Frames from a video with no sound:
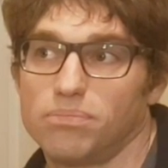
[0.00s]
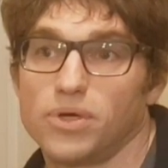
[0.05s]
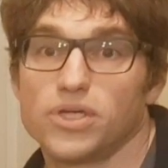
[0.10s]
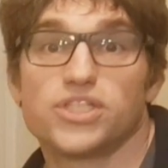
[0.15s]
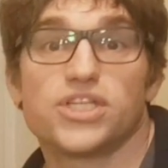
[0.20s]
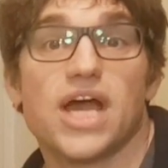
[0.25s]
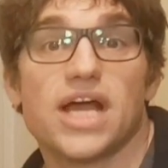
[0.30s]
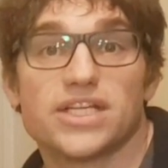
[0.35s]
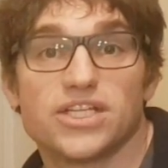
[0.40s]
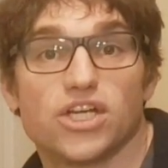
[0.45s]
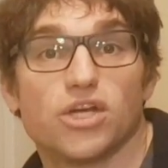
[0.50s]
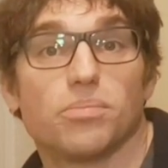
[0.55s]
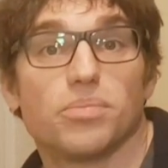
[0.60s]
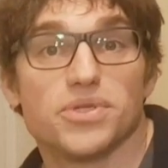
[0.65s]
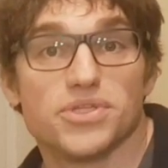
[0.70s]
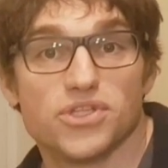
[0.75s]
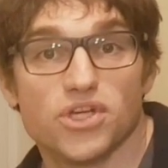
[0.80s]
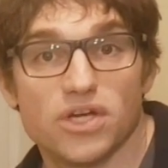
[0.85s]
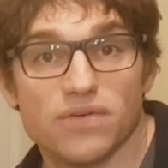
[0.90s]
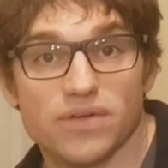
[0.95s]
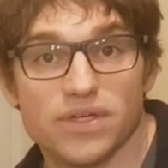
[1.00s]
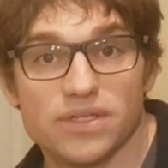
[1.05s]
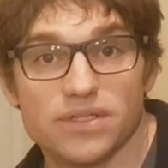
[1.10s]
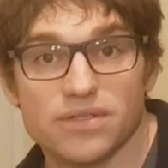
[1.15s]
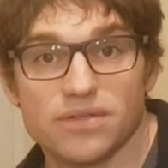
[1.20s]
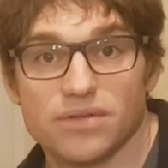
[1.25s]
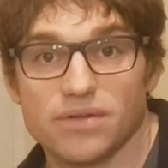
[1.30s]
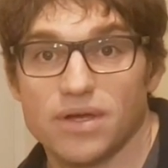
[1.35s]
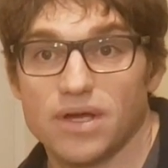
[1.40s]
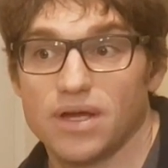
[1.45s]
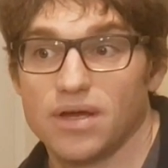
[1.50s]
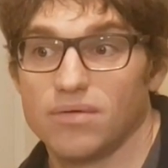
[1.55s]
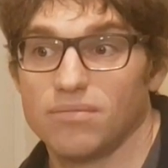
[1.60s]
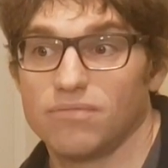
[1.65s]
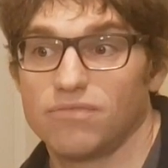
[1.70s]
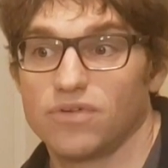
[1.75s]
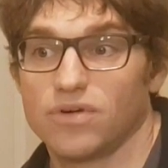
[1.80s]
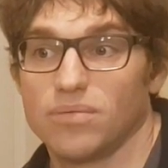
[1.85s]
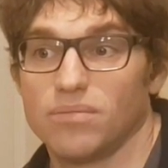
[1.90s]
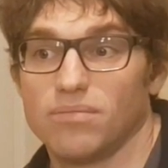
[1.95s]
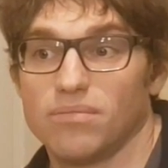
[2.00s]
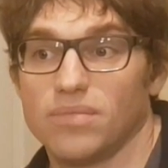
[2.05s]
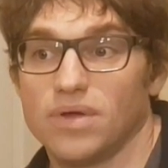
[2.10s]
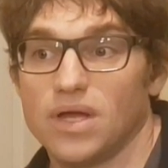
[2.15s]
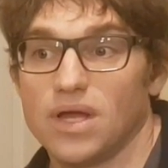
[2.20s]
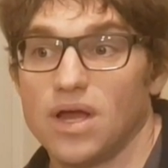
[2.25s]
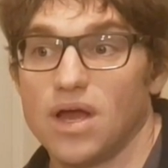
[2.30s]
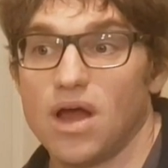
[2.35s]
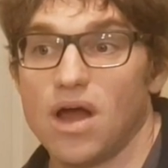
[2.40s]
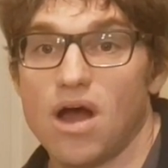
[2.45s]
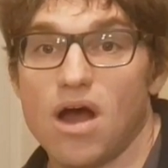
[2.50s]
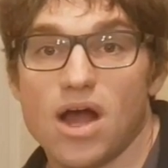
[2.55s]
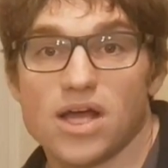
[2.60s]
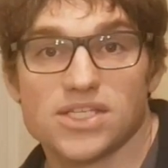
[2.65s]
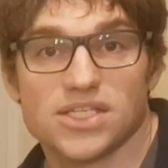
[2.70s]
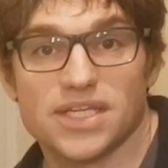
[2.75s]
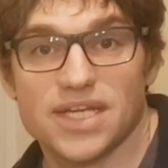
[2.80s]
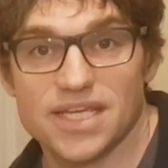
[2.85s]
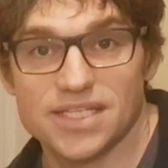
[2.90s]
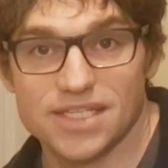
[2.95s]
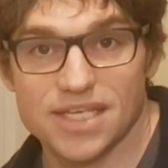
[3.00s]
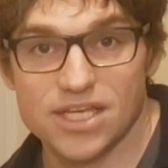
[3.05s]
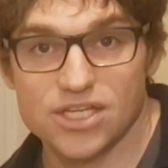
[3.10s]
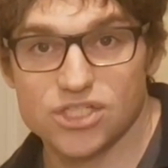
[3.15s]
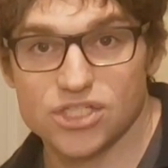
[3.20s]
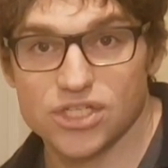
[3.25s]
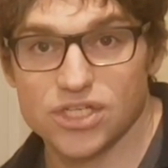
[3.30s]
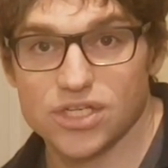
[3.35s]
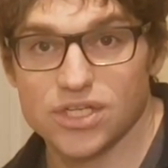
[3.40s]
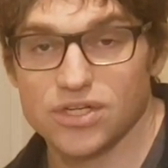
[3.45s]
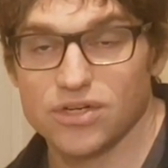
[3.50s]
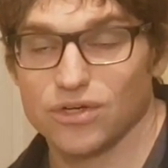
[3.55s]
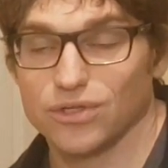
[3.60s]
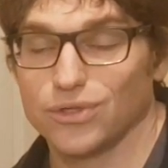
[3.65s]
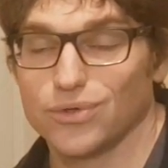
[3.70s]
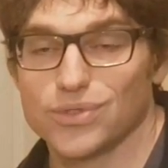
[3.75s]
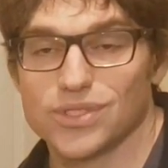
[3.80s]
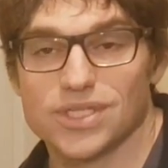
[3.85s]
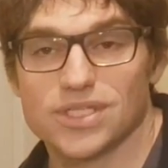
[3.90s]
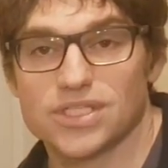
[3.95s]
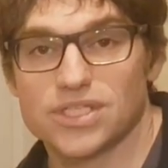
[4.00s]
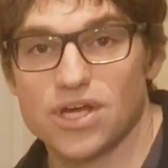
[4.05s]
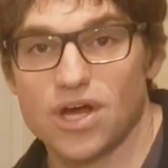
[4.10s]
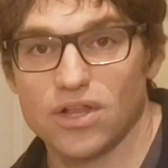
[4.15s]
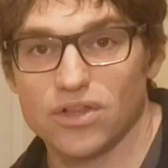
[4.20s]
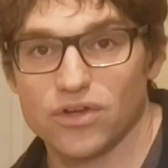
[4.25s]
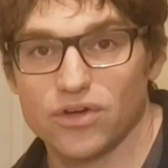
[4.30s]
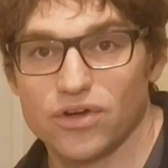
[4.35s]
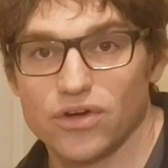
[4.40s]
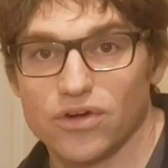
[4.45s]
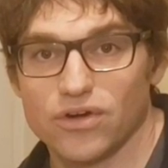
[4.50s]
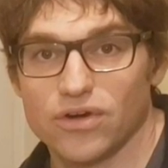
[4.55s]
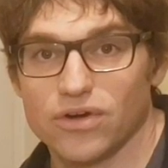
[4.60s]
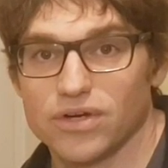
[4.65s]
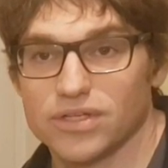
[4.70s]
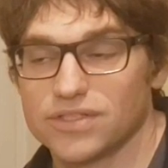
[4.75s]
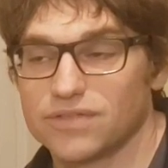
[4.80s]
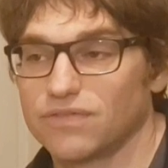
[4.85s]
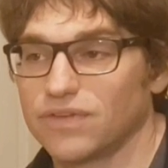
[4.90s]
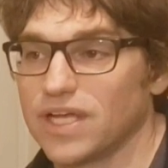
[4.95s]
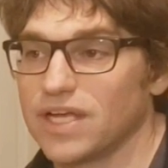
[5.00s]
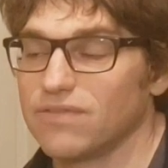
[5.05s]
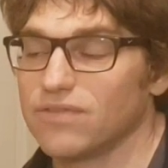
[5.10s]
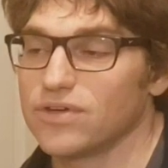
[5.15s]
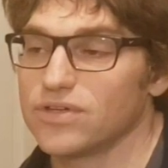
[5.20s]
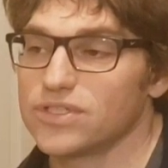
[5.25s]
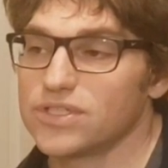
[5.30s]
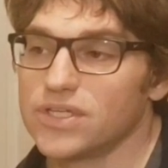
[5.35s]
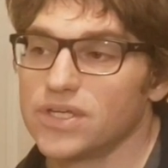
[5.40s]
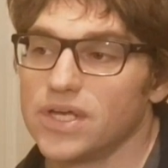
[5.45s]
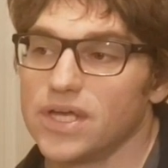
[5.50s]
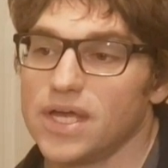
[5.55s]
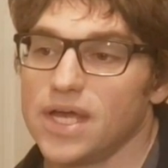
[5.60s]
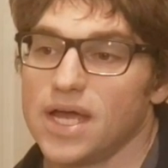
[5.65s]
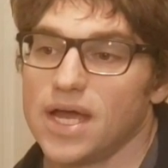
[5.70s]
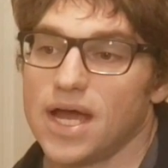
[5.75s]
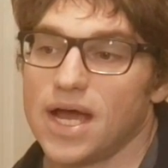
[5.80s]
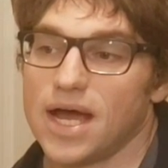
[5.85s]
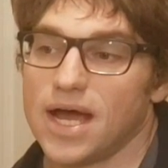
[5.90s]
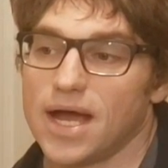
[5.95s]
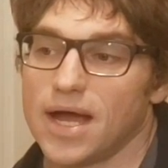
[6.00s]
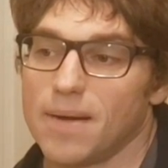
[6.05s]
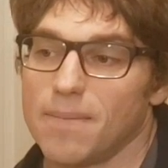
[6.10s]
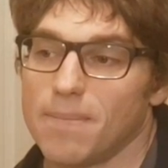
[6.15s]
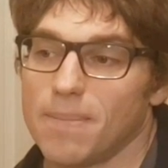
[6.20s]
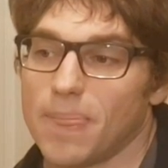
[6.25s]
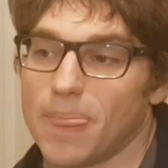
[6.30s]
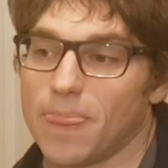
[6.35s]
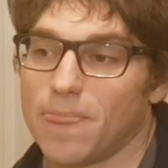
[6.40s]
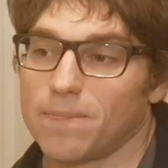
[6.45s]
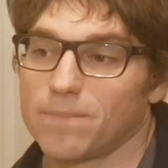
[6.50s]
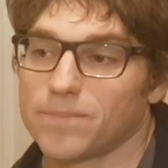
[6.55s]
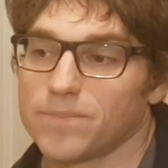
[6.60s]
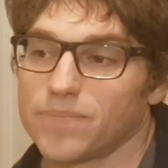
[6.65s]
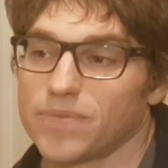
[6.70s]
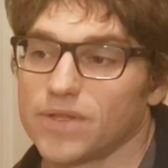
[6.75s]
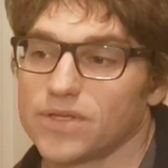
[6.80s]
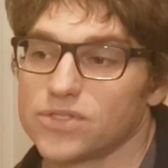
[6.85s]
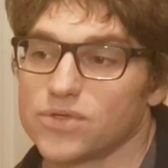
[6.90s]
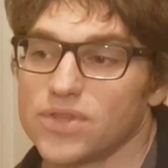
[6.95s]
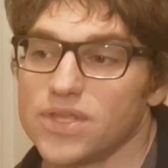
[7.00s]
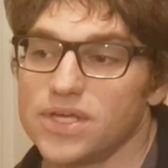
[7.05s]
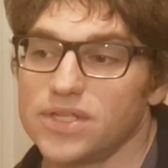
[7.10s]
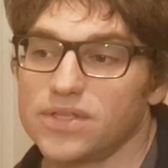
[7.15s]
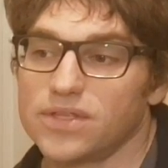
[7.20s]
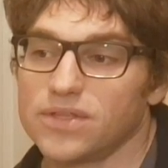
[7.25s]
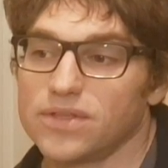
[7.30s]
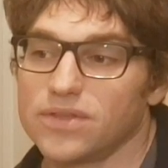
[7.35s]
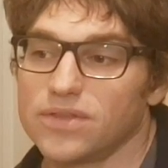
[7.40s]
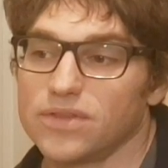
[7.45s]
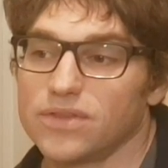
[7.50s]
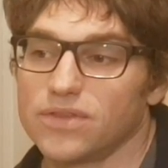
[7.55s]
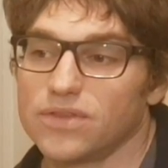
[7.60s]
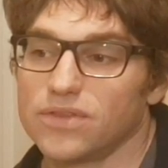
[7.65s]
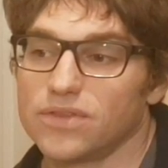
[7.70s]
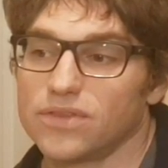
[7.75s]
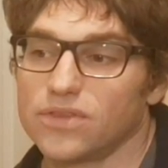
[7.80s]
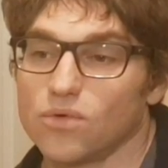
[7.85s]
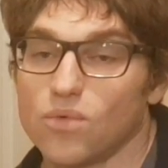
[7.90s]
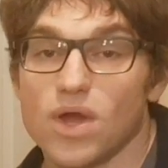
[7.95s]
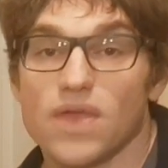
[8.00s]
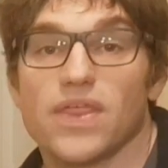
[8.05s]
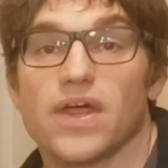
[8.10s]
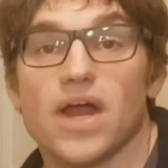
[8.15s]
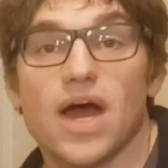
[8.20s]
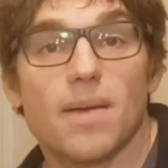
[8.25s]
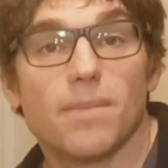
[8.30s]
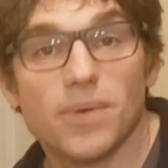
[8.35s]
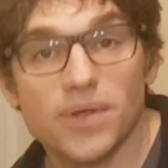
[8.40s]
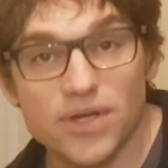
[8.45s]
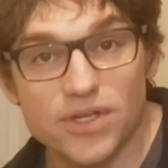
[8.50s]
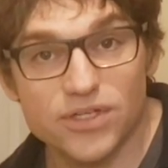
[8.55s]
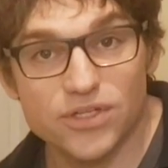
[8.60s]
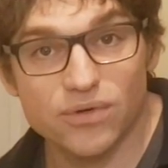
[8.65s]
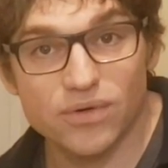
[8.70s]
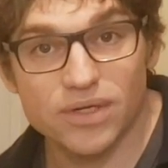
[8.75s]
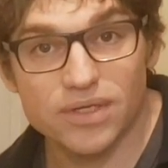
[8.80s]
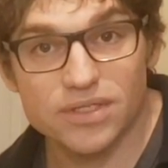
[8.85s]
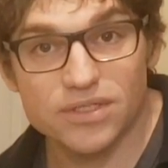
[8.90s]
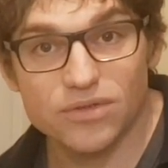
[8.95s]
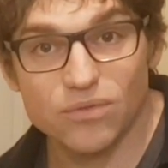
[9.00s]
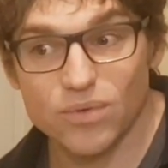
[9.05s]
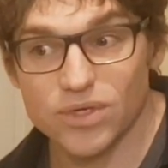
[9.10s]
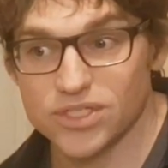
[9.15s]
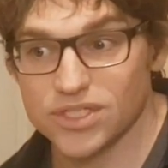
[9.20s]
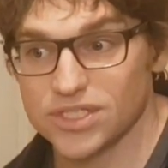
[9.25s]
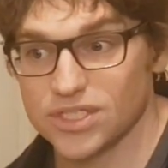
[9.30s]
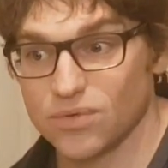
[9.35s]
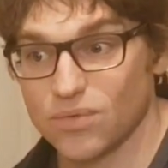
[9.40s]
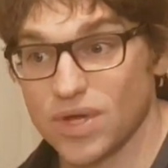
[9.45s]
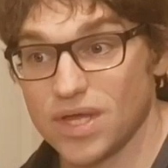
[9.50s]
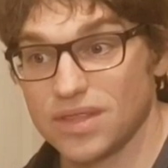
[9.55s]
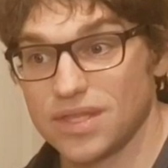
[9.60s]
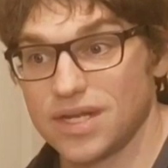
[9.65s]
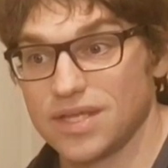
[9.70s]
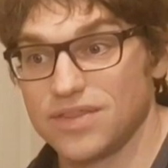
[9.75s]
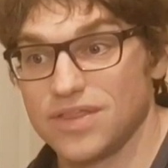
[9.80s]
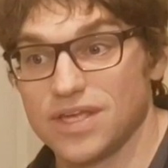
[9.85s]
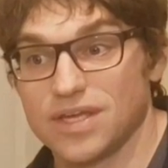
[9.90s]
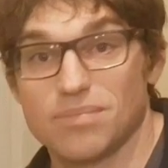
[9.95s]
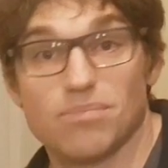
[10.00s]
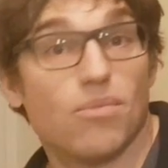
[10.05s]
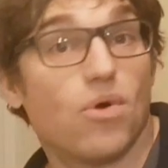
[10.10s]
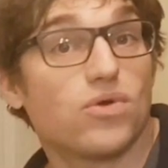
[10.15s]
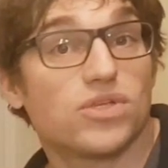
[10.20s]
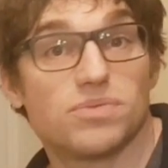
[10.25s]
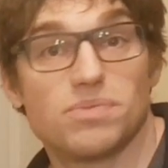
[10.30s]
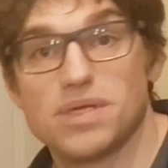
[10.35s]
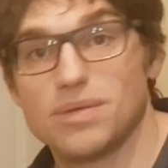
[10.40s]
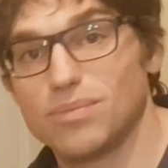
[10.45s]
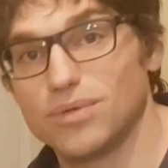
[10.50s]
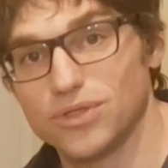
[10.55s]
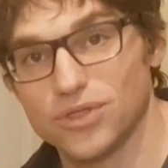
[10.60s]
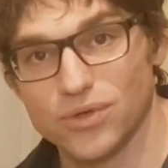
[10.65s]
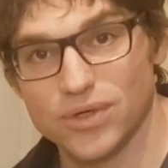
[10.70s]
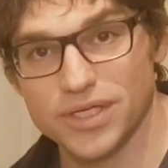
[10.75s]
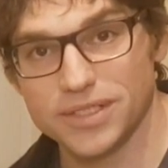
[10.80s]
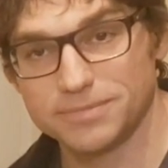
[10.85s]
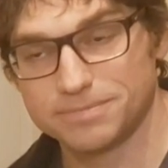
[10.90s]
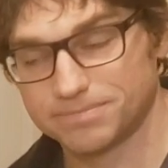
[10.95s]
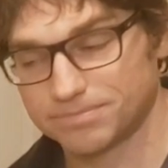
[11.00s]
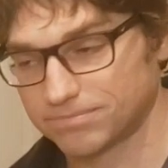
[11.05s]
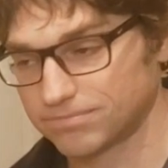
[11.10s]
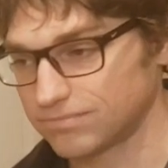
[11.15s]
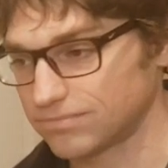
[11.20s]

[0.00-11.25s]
protect it or preserve it from oxidization or losing its color or its flavors. So I think the way that I'm going to do it, which is the way that I think most people do it,